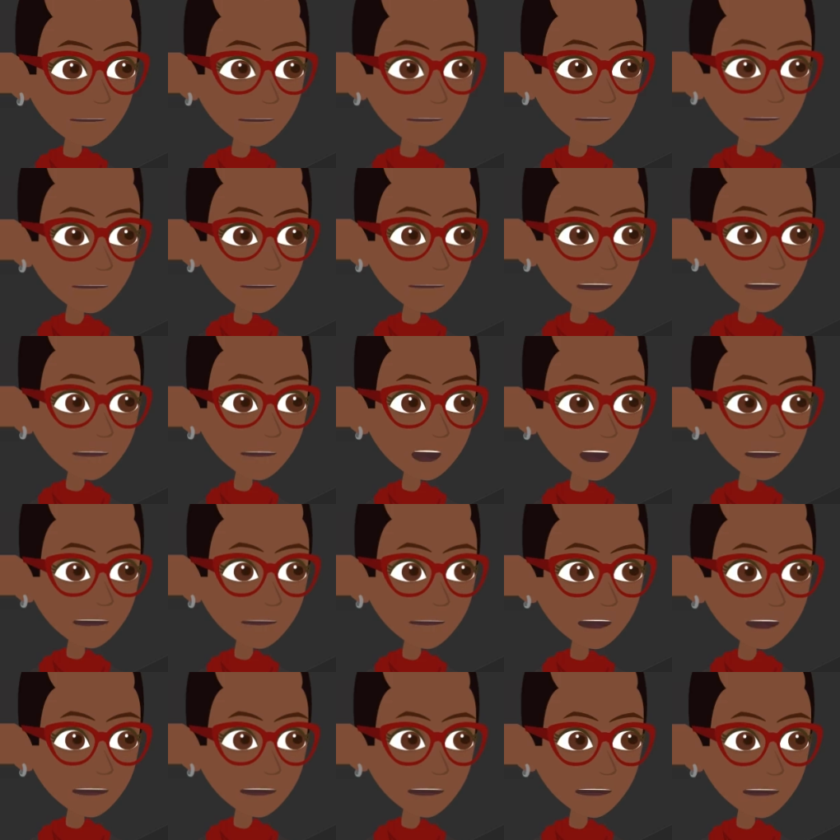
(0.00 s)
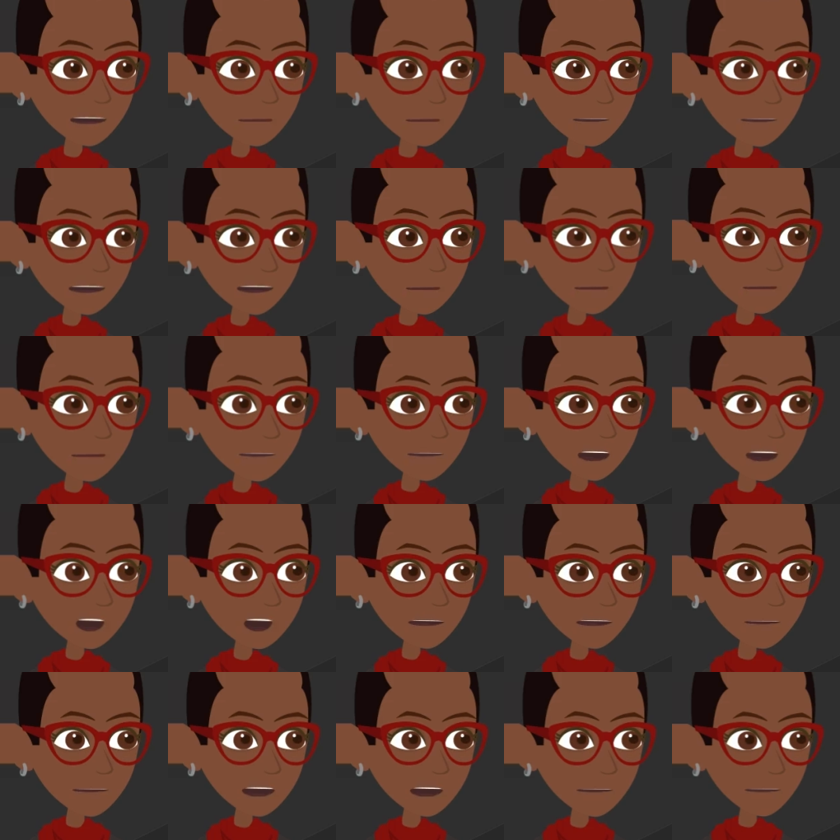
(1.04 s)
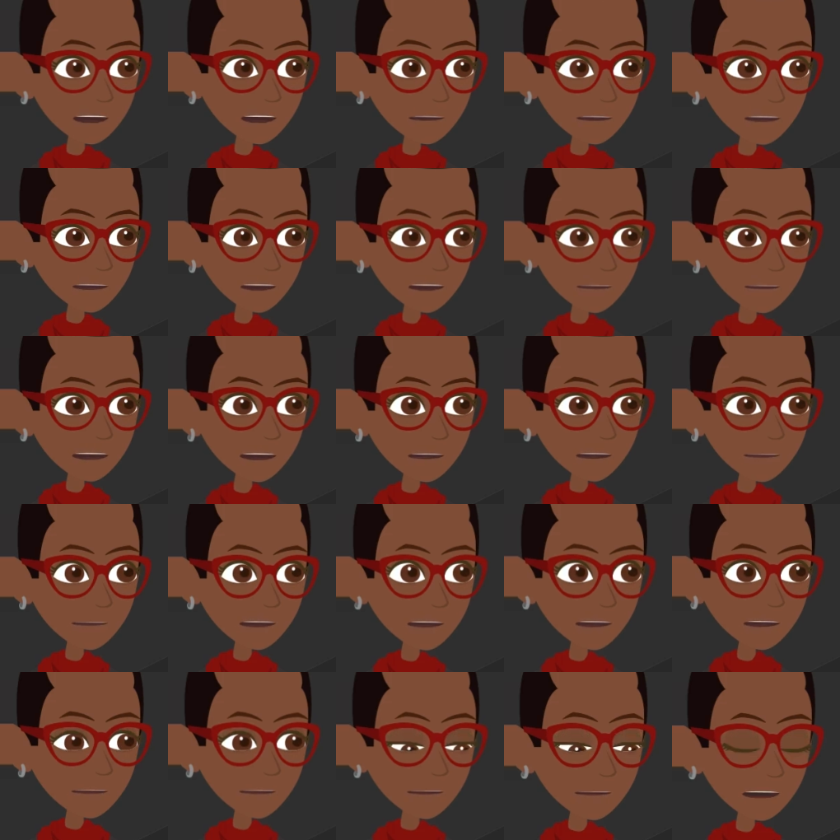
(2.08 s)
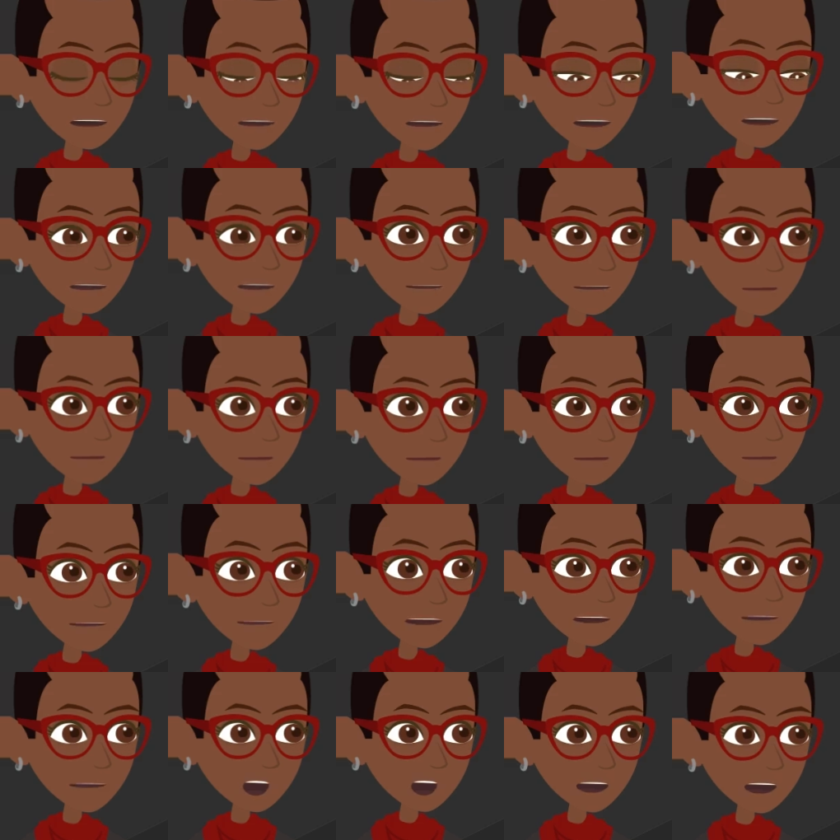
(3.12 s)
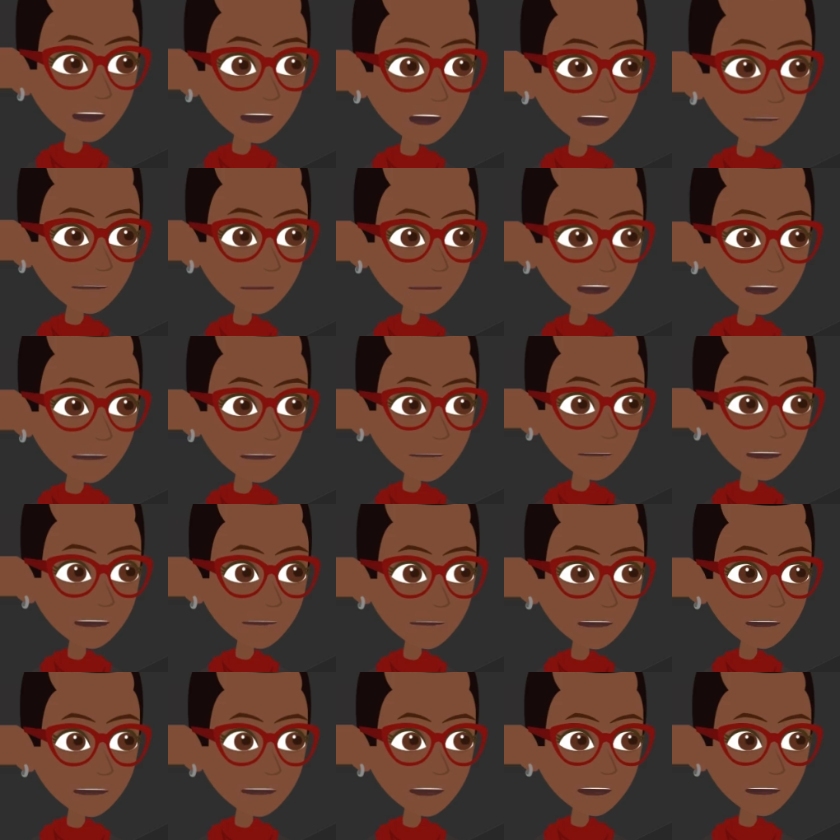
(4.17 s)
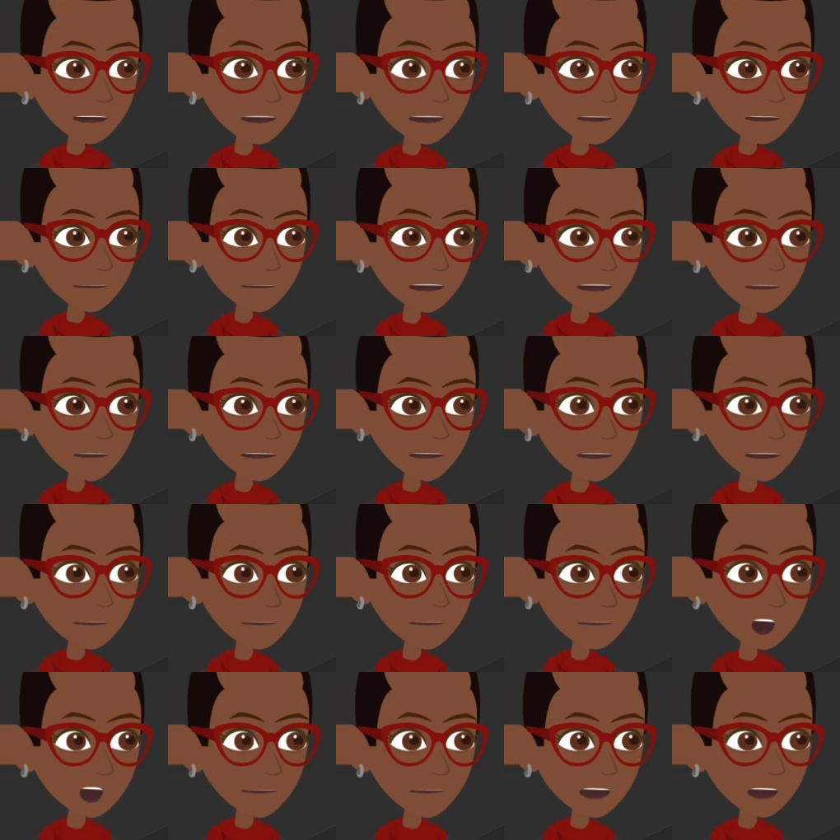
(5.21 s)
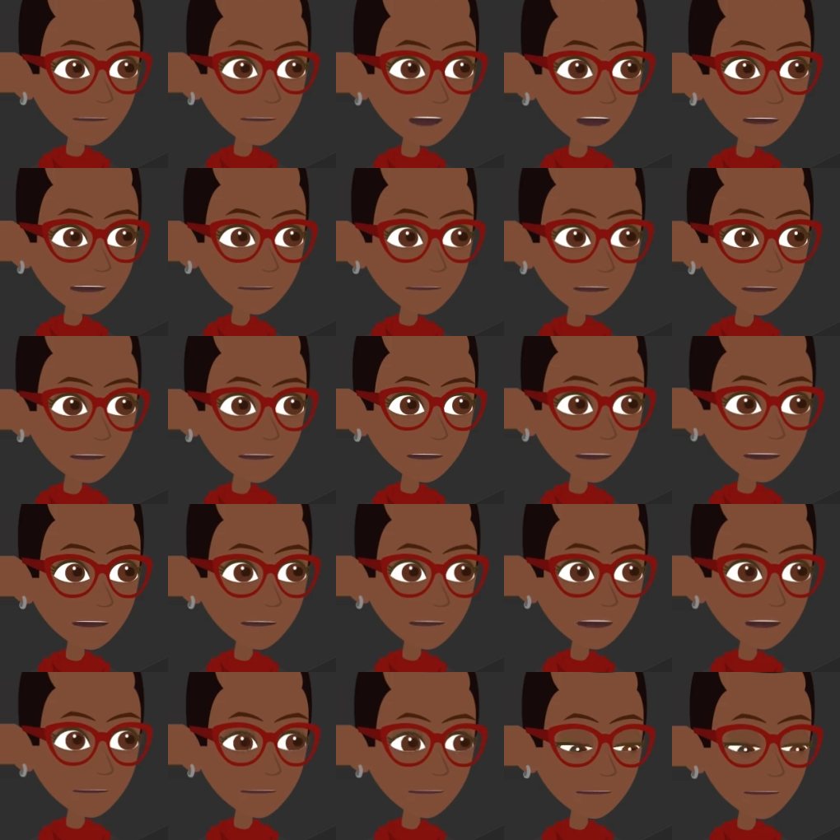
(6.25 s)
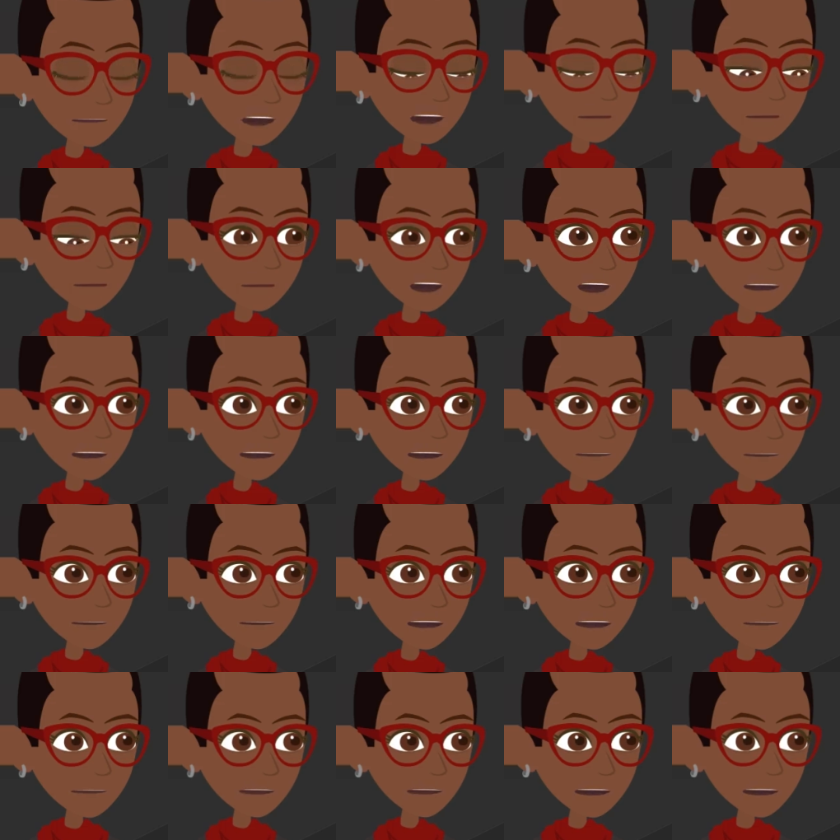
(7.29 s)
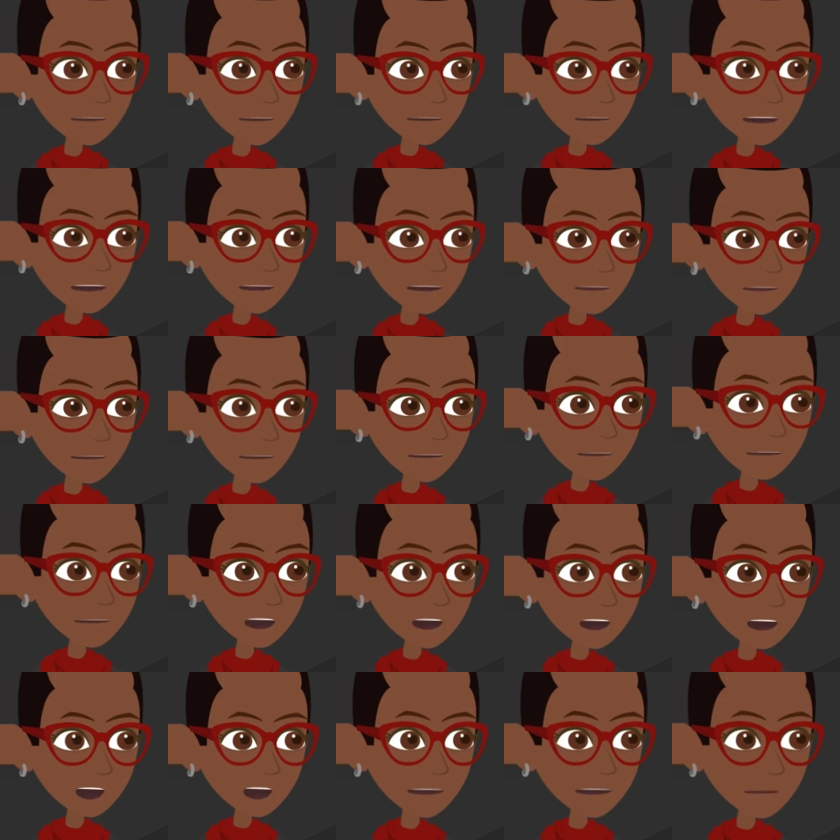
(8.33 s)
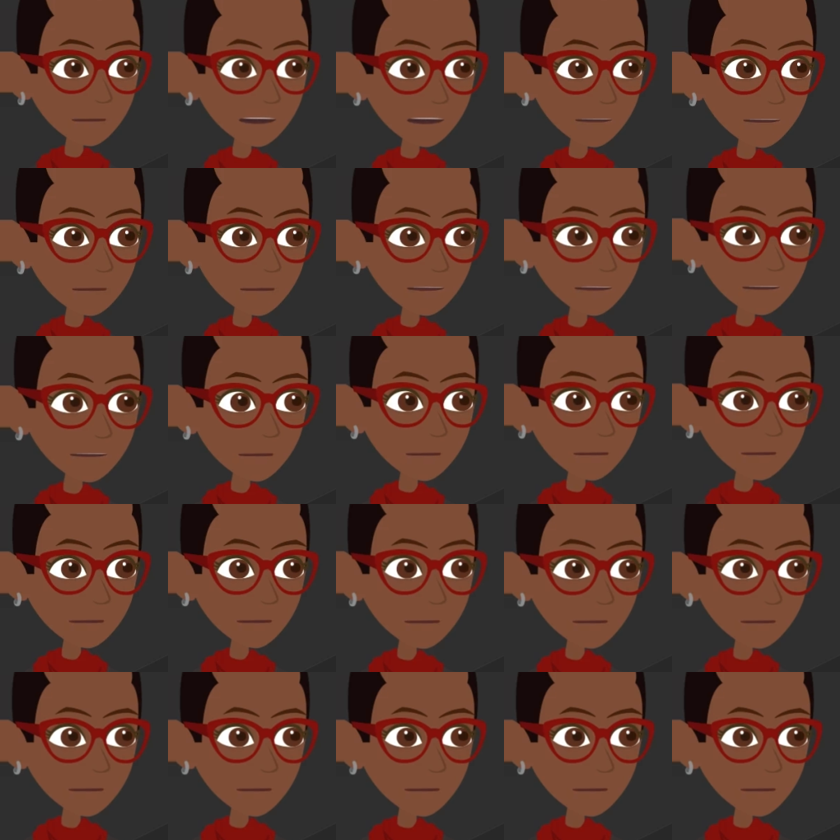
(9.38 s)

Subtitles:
See these lines with 4 different levels mapped out? The diamond shape with the number above it represents your daughter's performance level on a particular assessment.